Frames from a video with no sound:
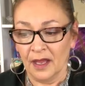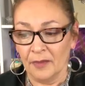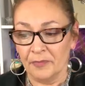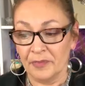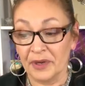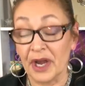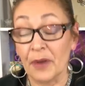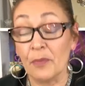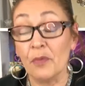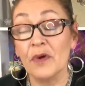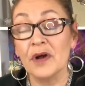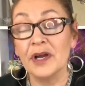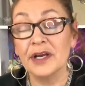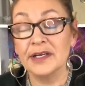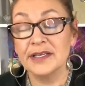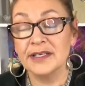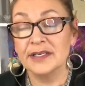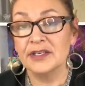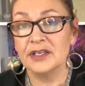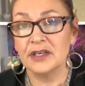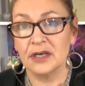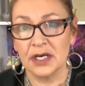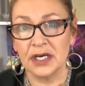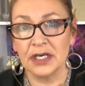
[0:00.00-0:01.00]
But I want to
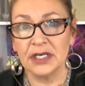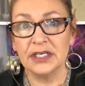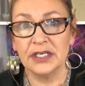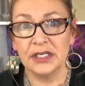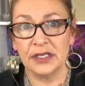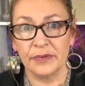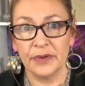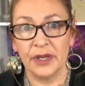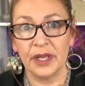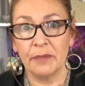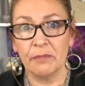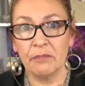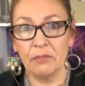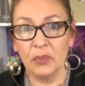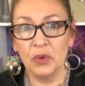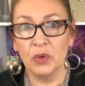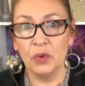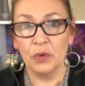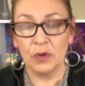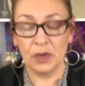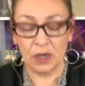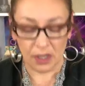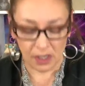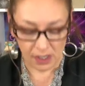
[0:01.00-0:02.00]
start doing
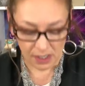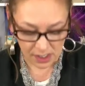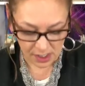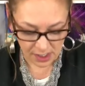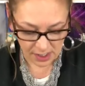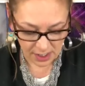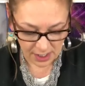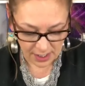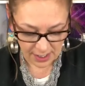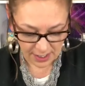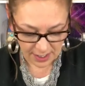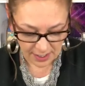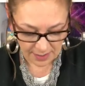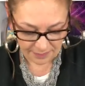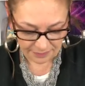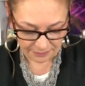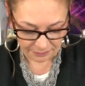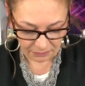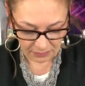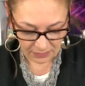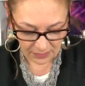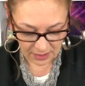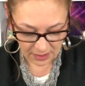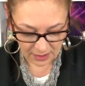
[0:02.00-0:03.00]
more um,
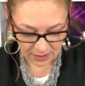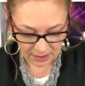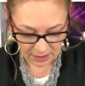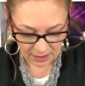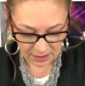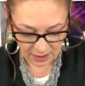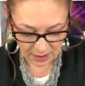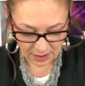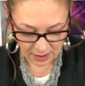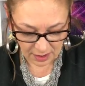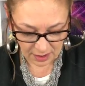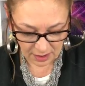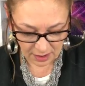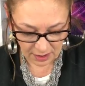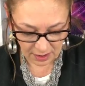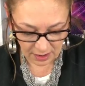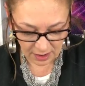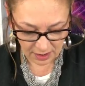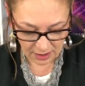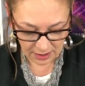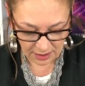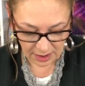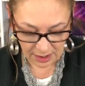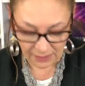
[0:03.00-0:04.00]

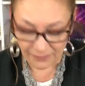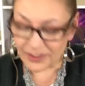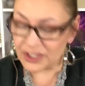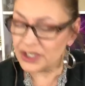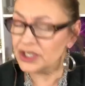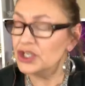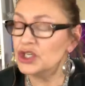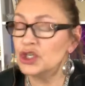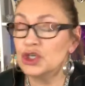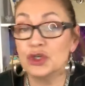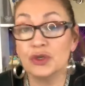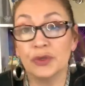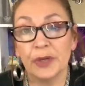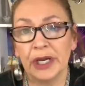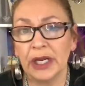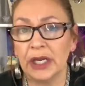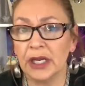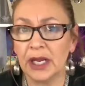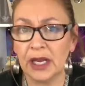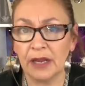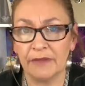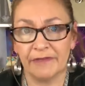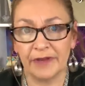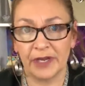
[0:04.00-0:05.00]
even just
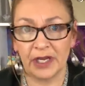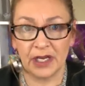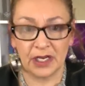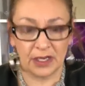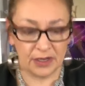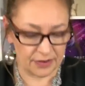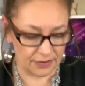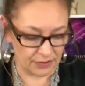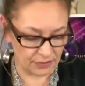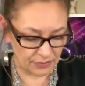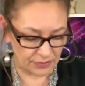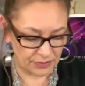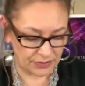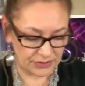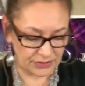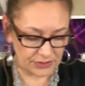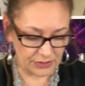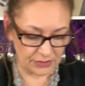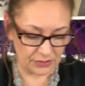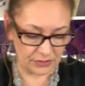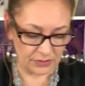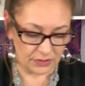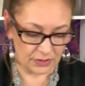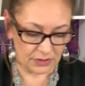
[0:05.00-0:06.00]
training videos
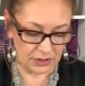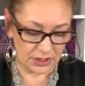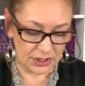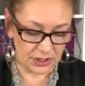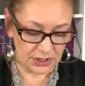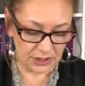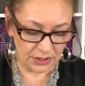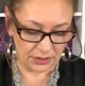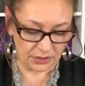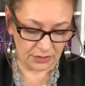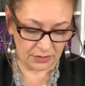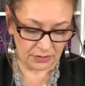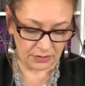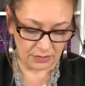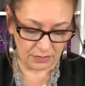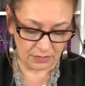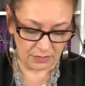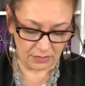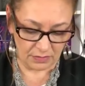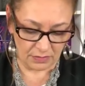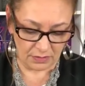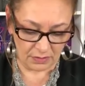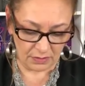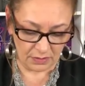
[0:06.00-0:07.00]

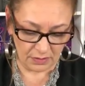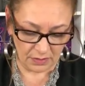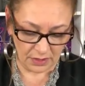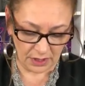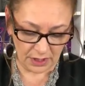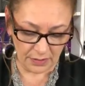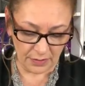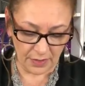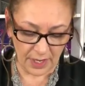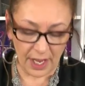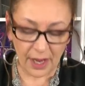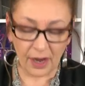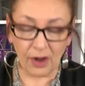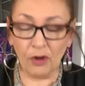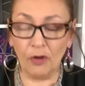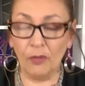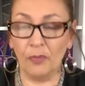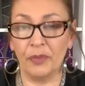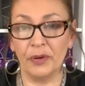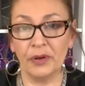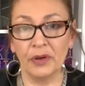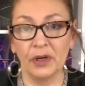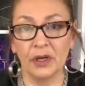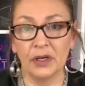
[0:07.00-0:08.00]
to, you know,
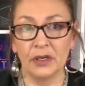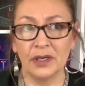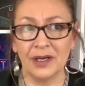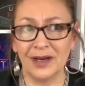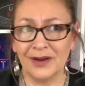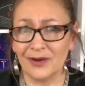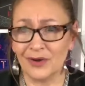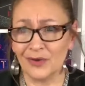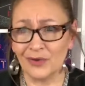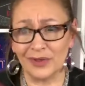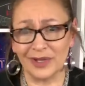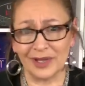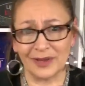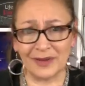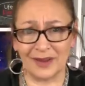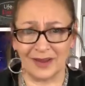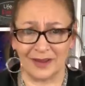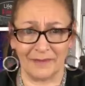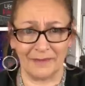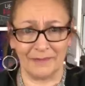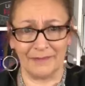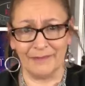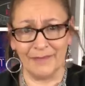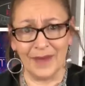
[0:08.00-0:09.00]
help not
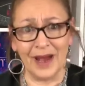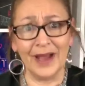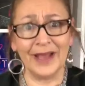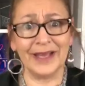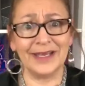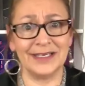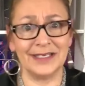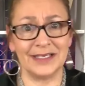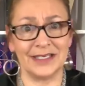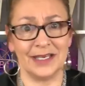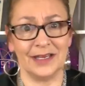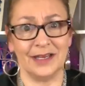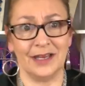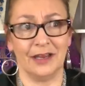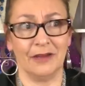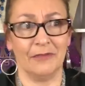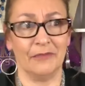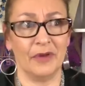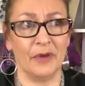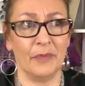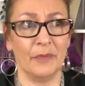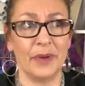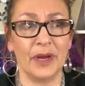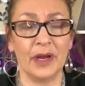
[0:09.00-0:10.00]
only my
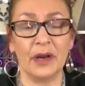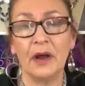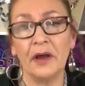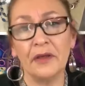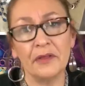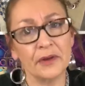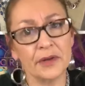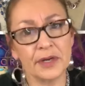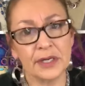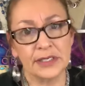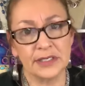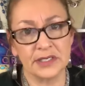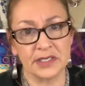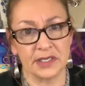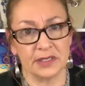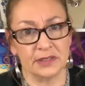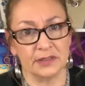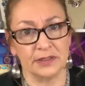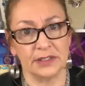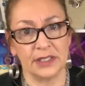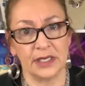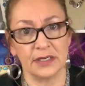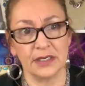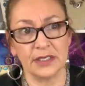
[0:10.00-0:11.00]
team, but other
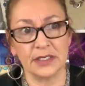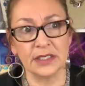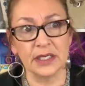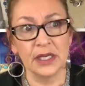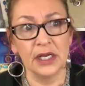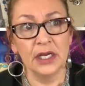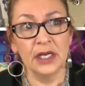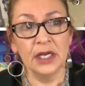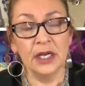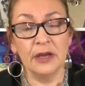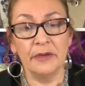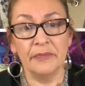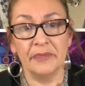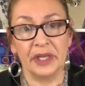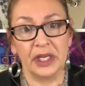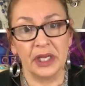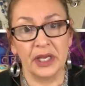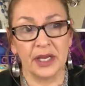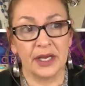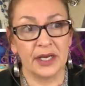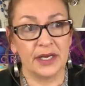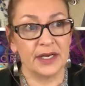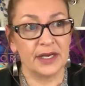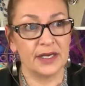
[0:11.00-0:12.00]
consultants
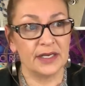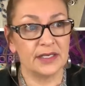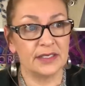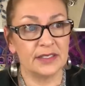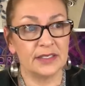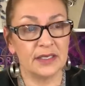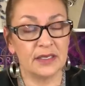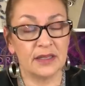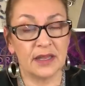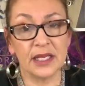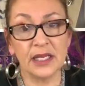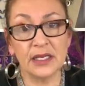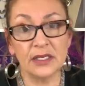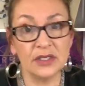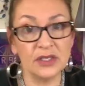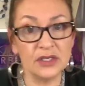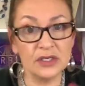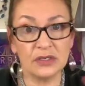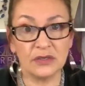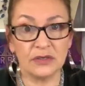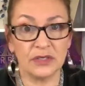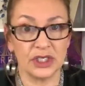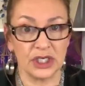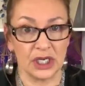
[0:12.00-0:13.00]
because things
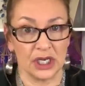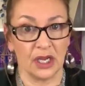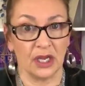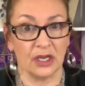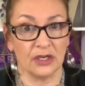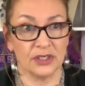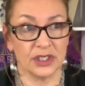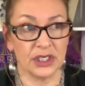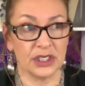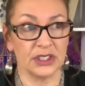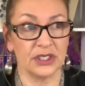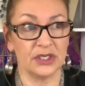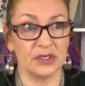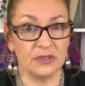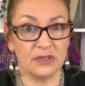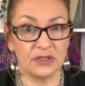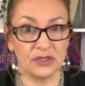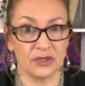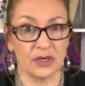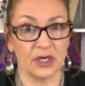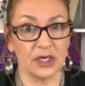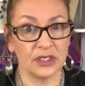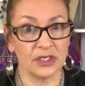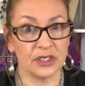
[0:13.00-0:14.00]
do change as you
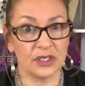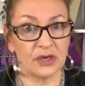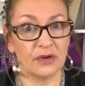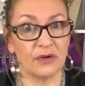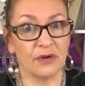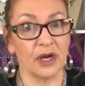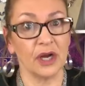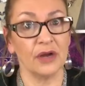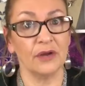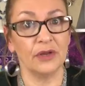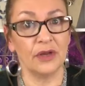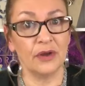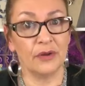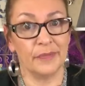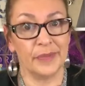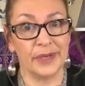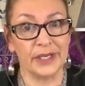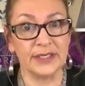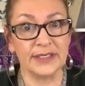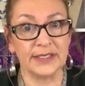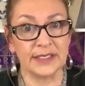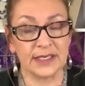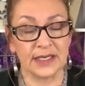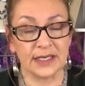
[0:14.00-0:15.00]
start grow your
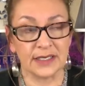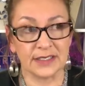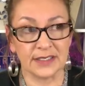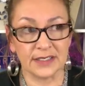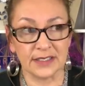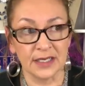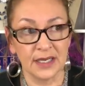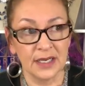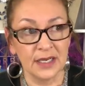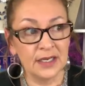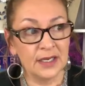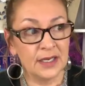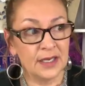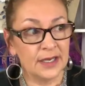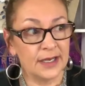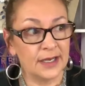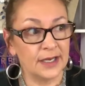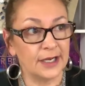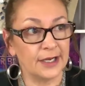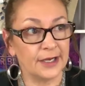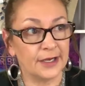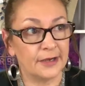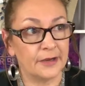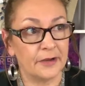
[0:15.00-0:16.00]
business.
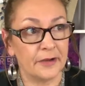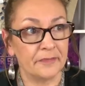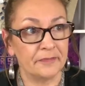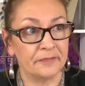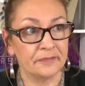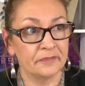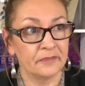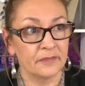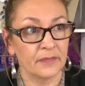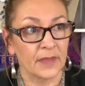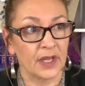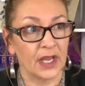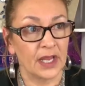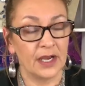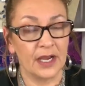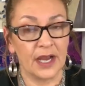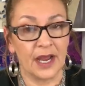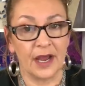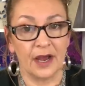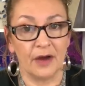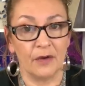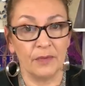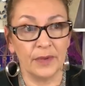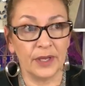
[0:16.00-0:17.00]
Um, and
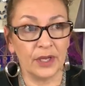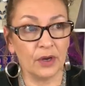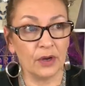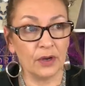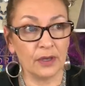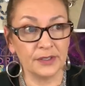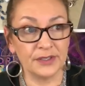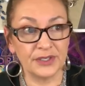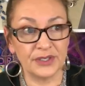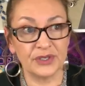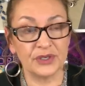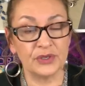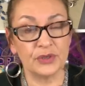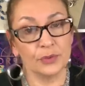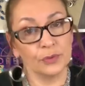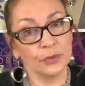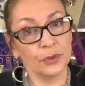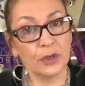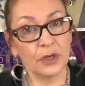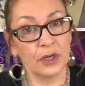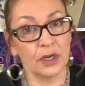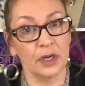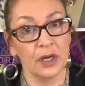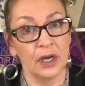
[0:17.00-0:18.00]
how we all
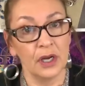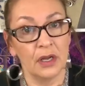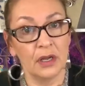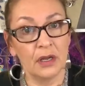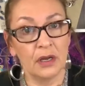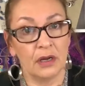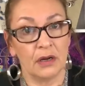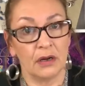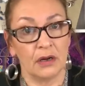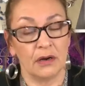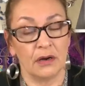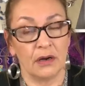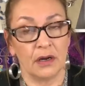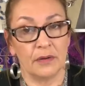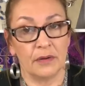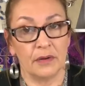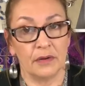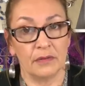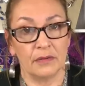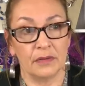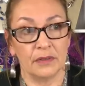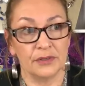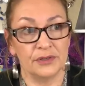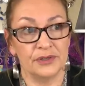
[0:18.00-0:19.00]
store our
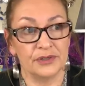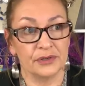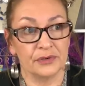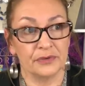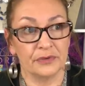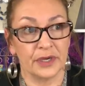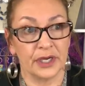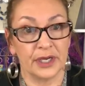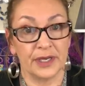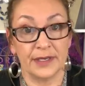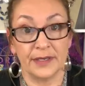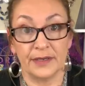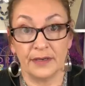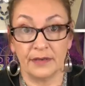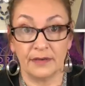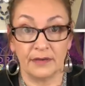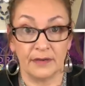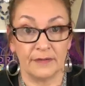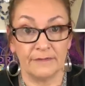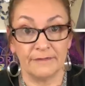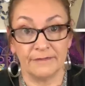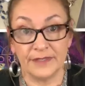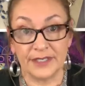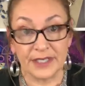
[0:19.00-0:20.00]
jewelry
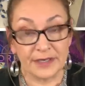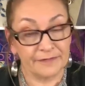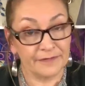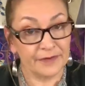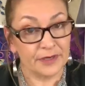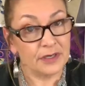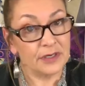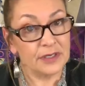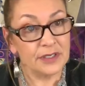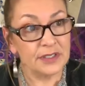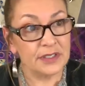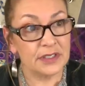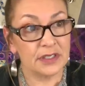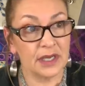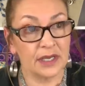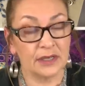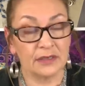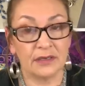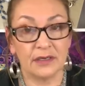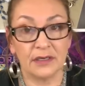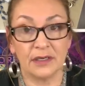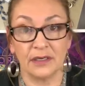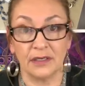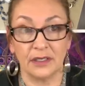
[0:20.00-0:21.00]
differs.
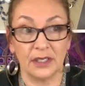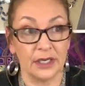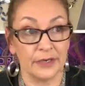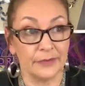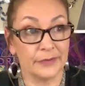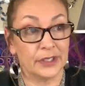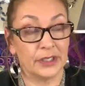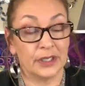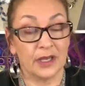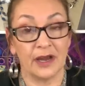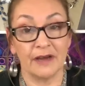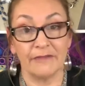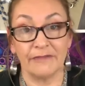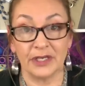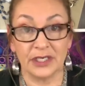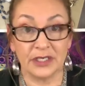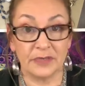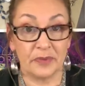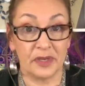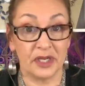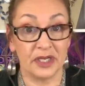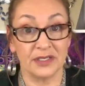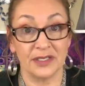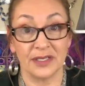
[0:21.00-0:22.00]
And, you know, a lot of it
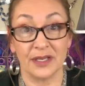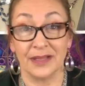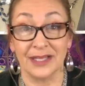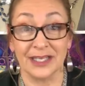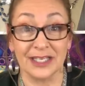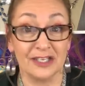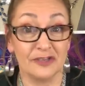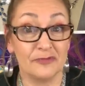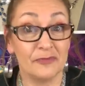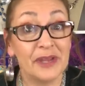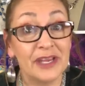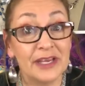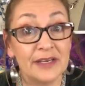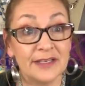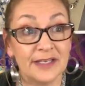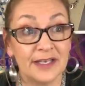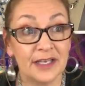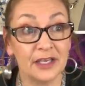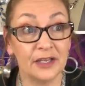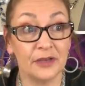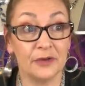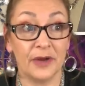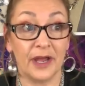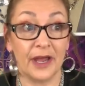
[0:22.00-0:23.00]
depends on the space
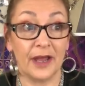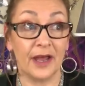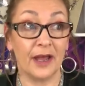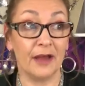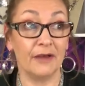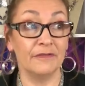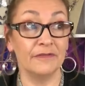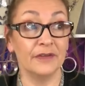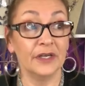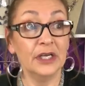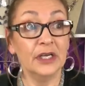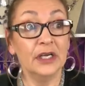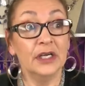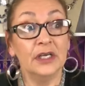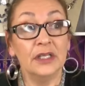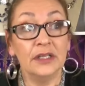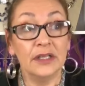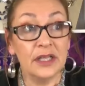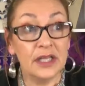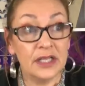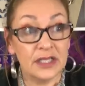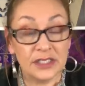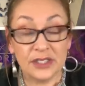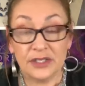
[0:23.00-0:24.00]
that you have.
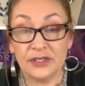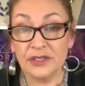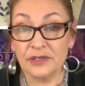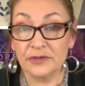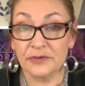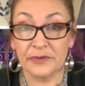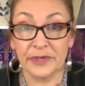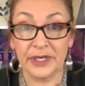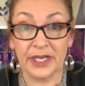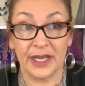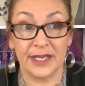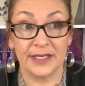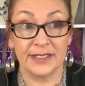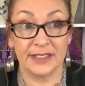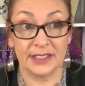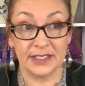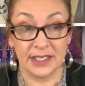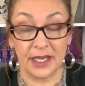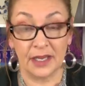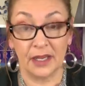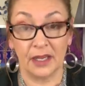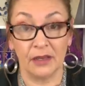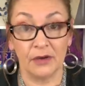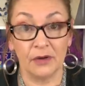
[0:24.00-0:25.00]
This jewelry has
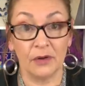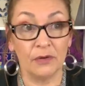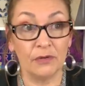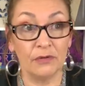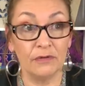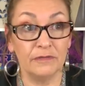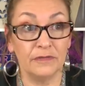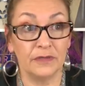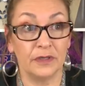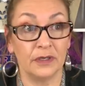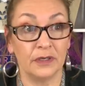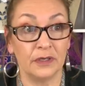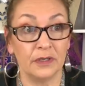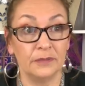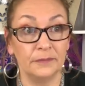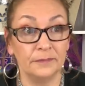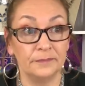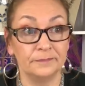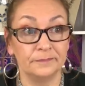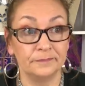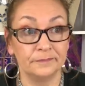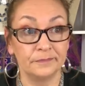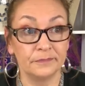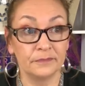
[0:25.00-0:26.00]
taken over
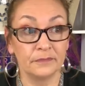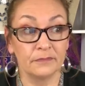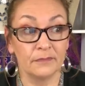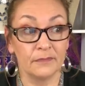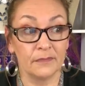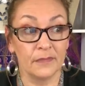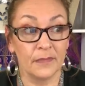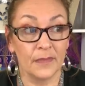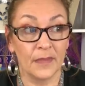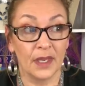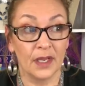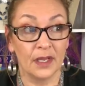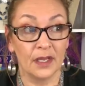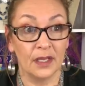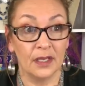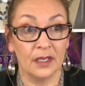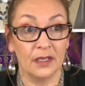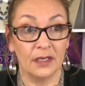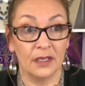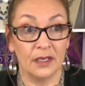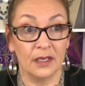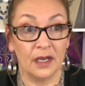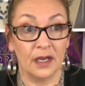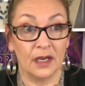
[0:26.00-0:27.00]

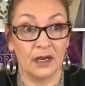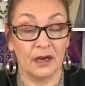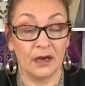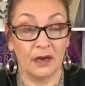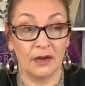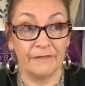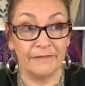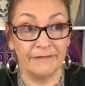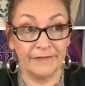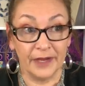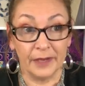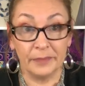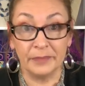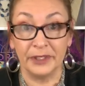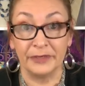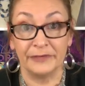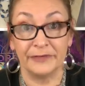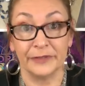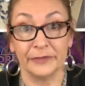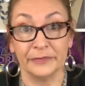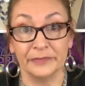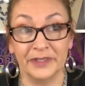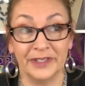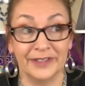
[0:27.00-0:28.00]
our family
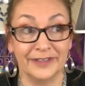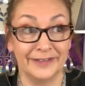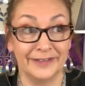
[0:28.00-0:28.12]
room.